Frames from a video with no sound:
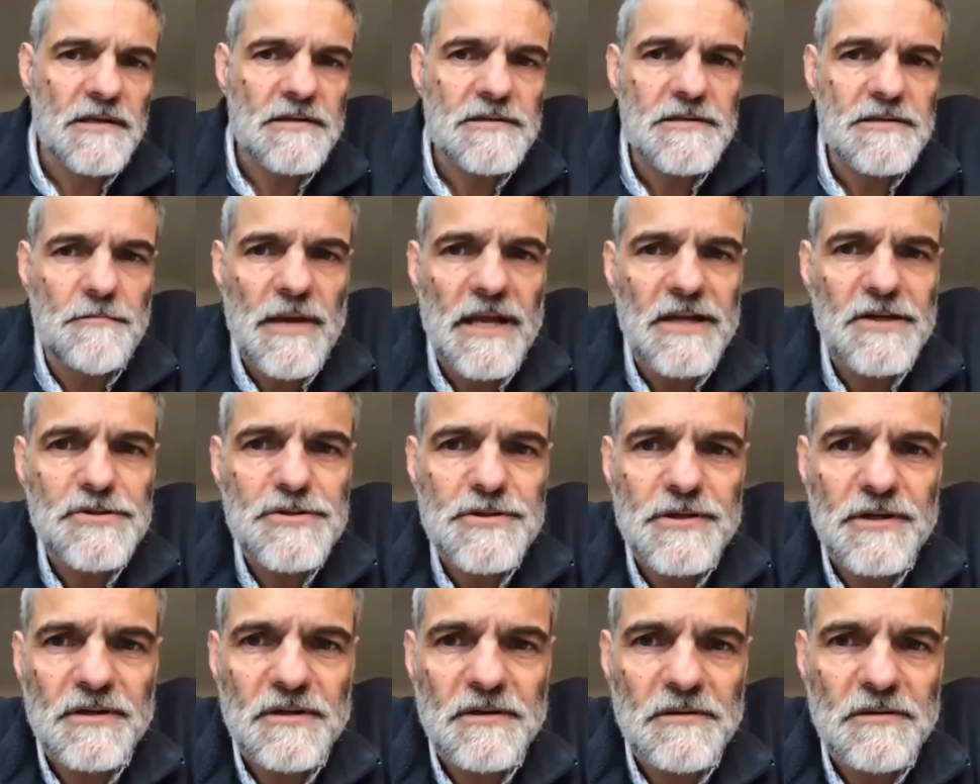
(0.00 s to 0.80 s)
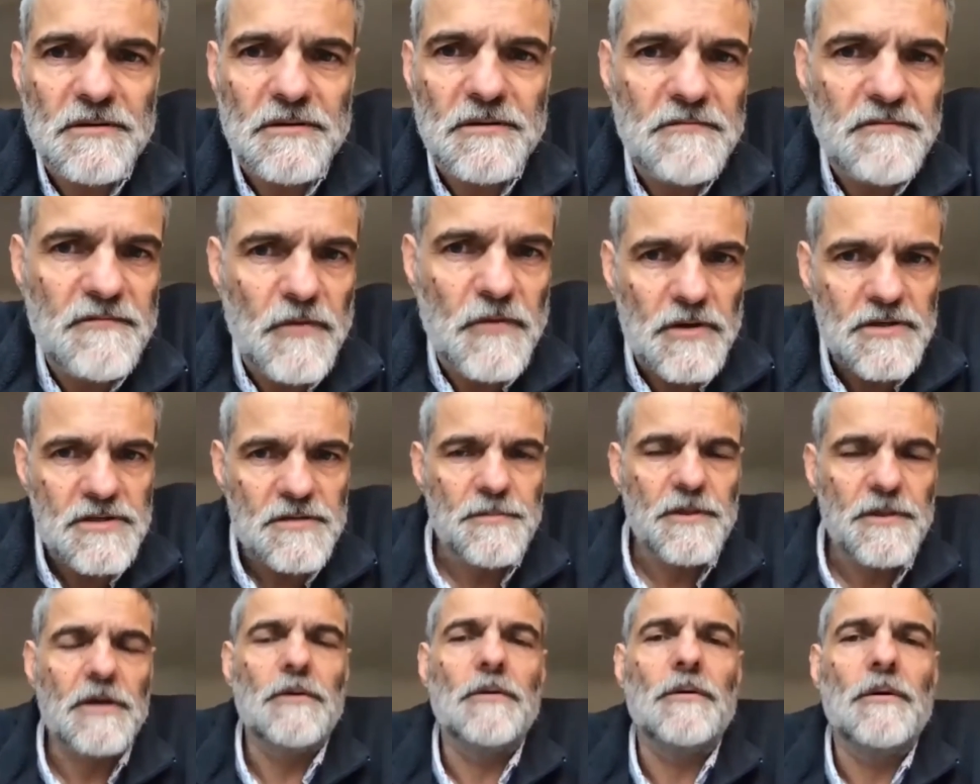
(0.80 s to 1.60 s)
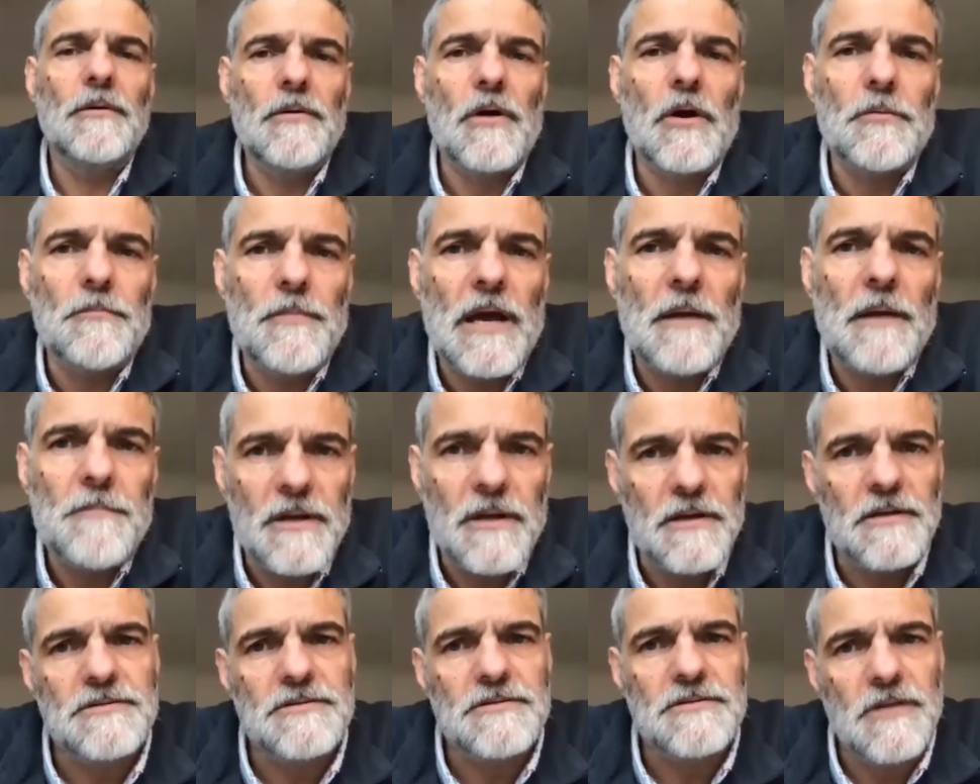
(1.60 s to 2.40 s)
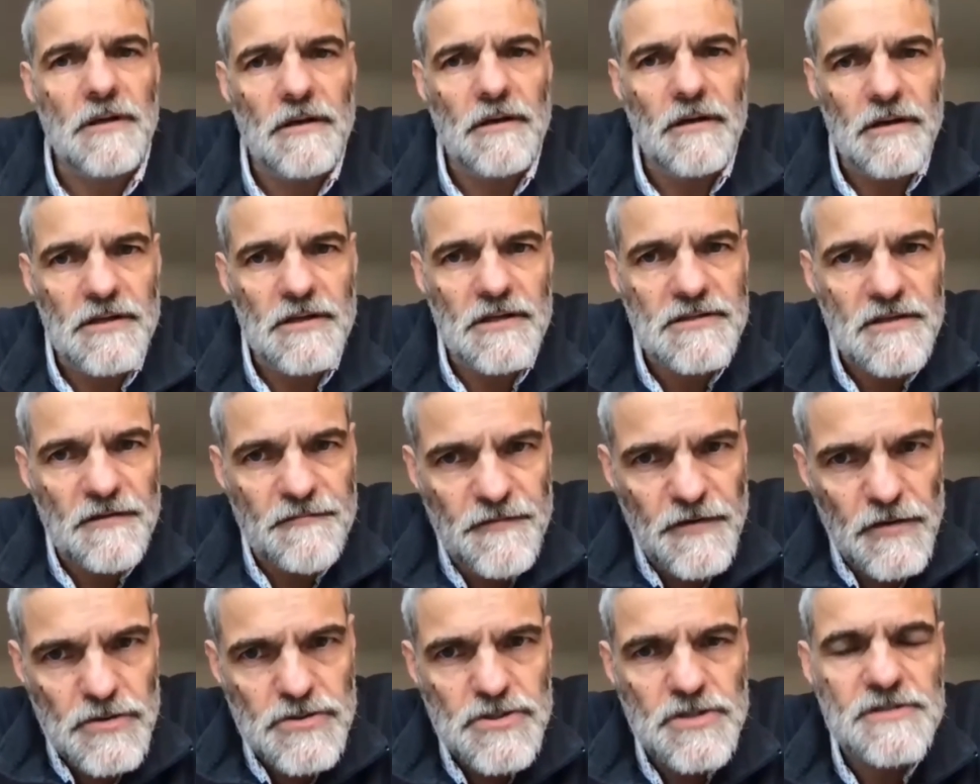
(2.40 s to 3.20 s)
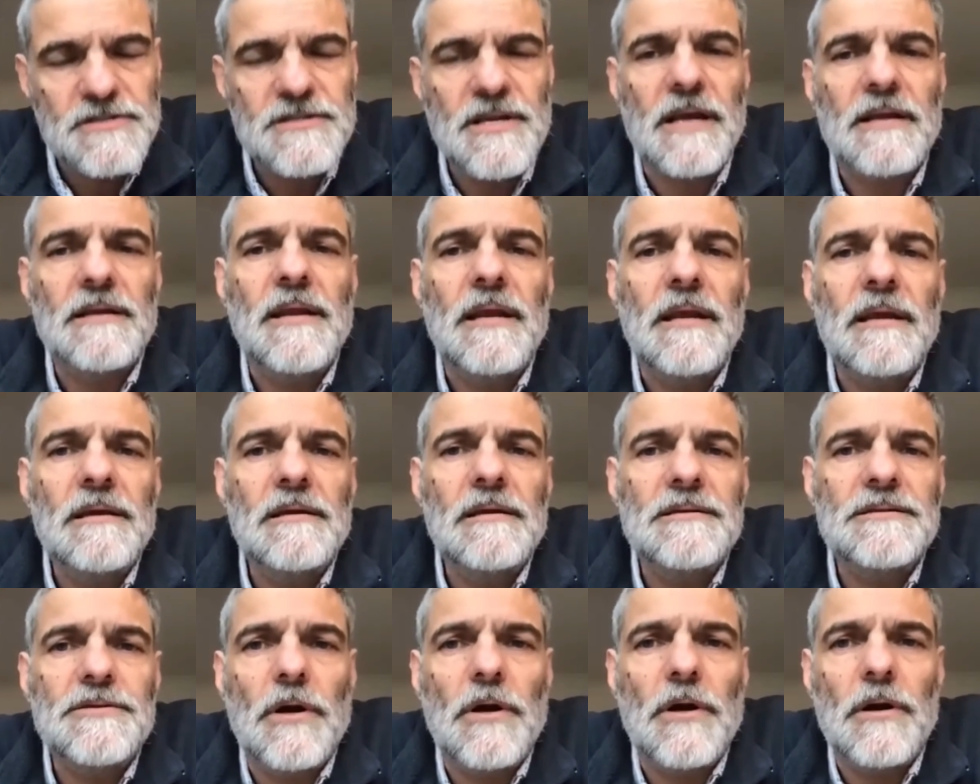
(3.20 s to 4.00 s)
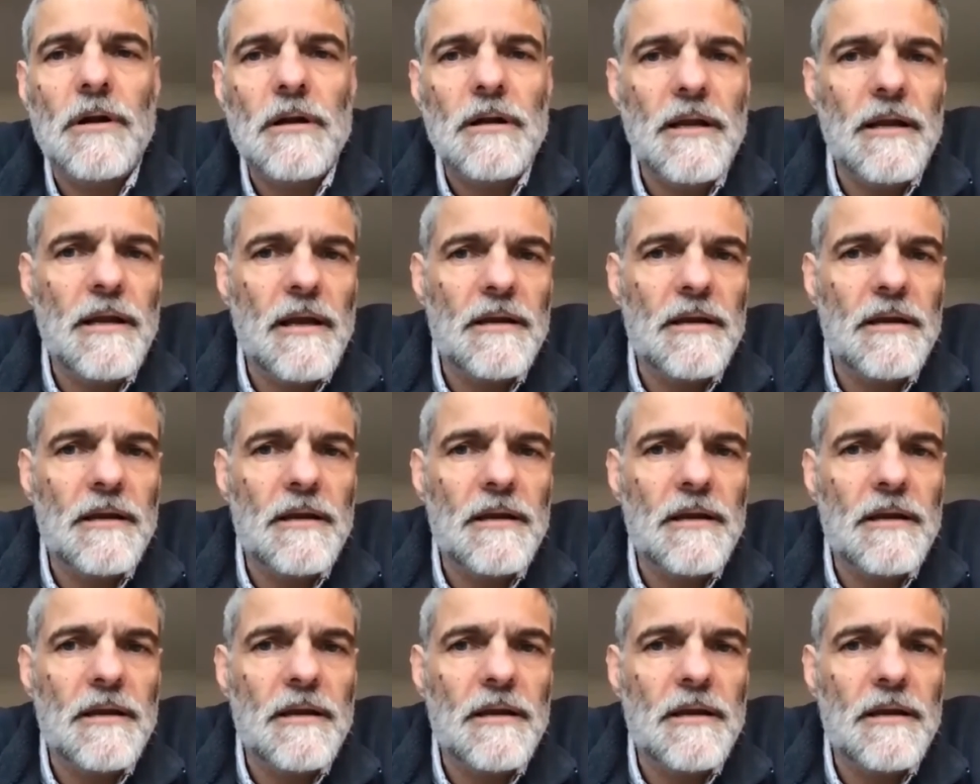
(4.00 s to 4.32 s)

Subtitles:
dimension for it to be. And it is a futures technique historically.